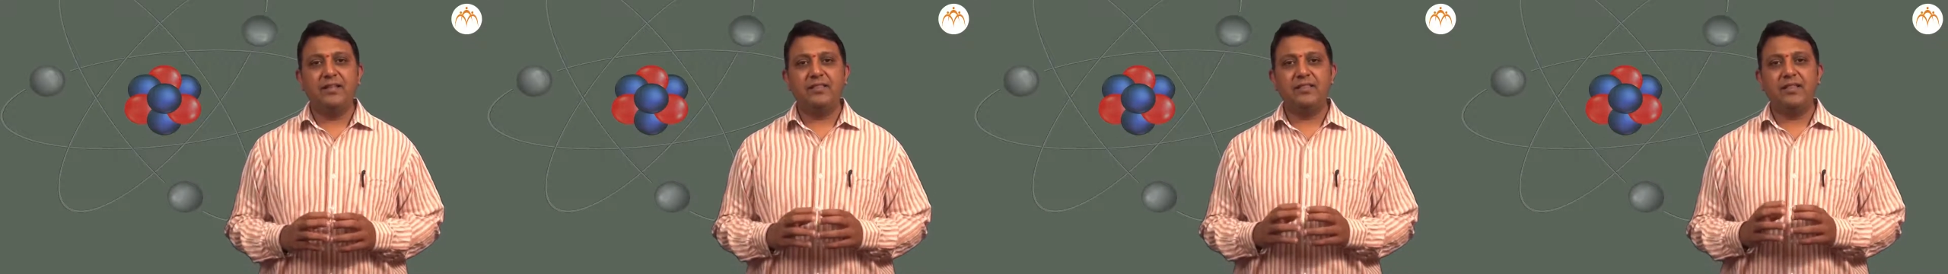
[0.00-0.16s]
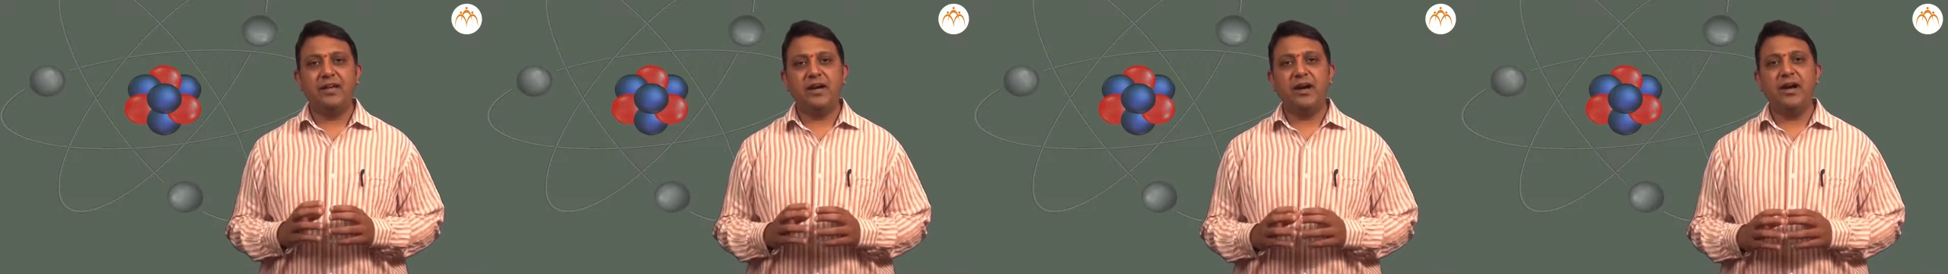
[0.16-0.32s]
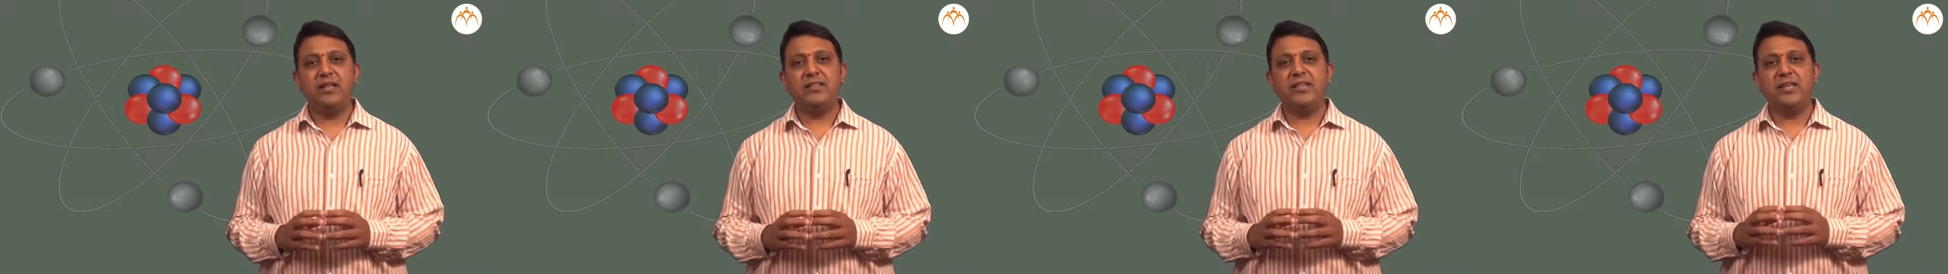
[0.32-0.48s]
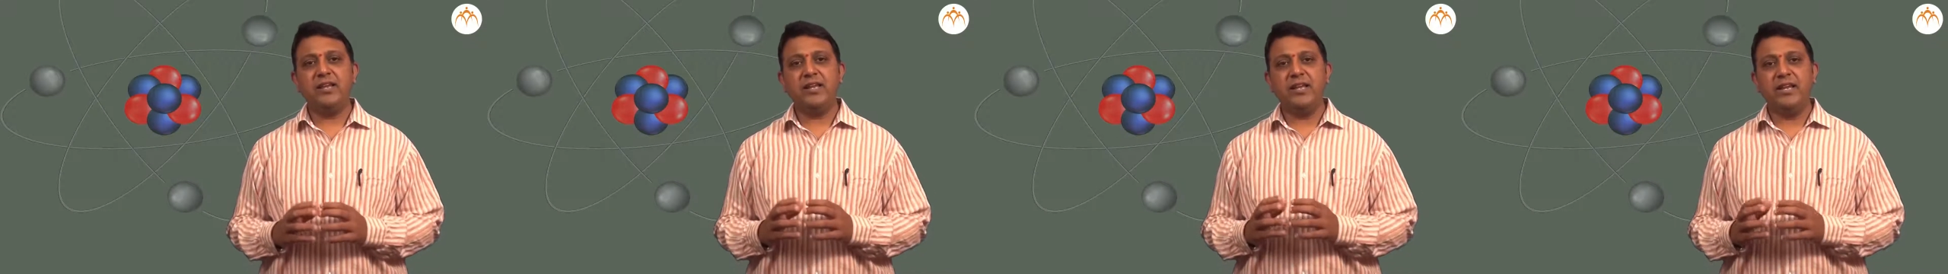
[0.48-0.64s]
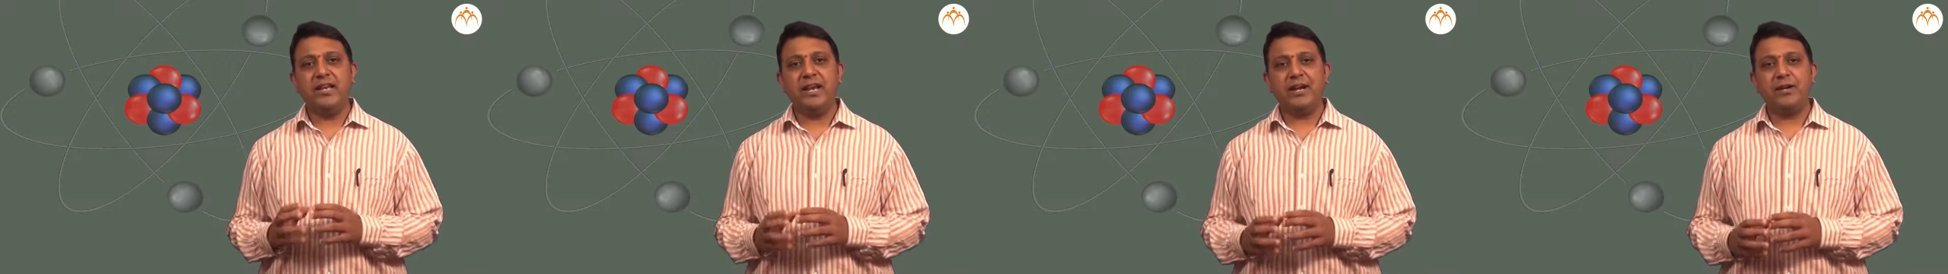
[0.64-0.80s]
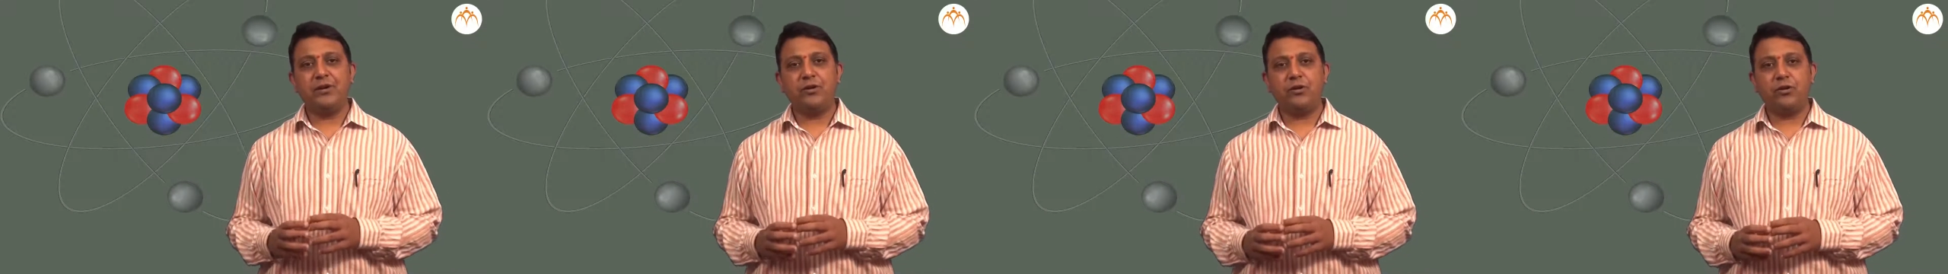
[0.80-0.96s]
the other
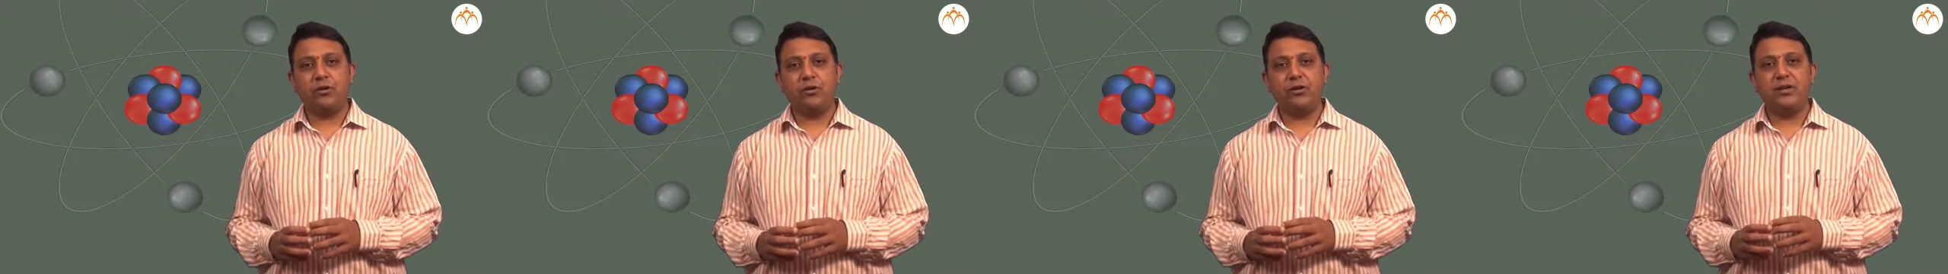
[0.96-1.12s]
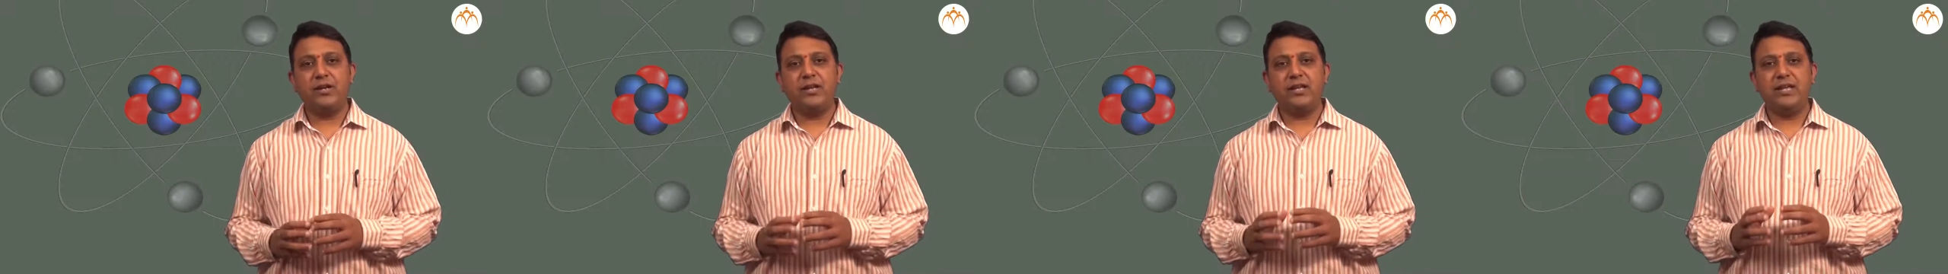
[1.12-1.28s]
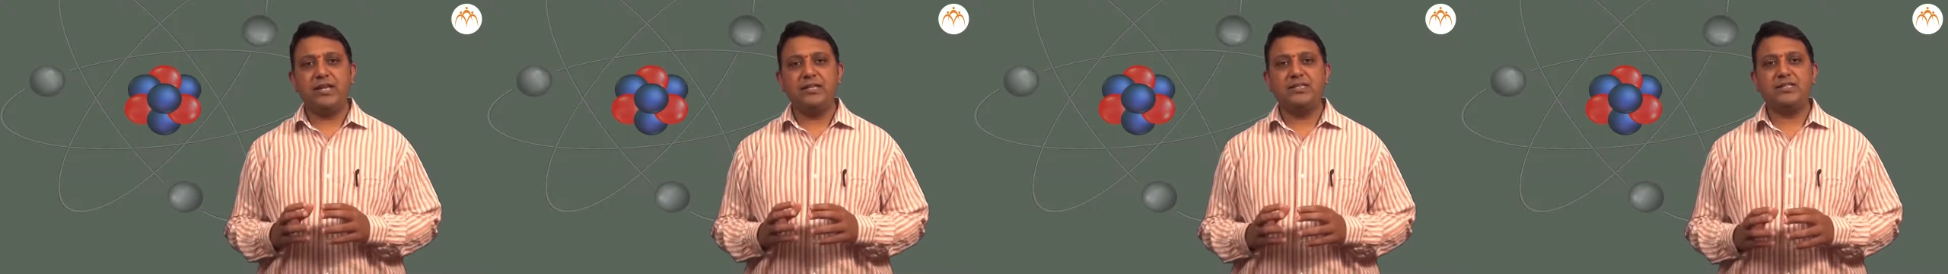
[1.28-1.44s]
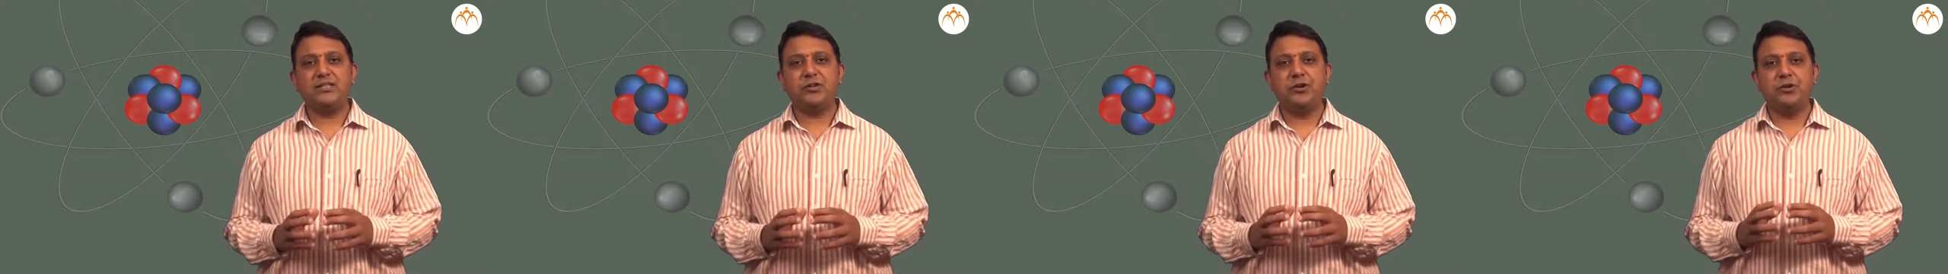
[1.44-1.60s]
electron is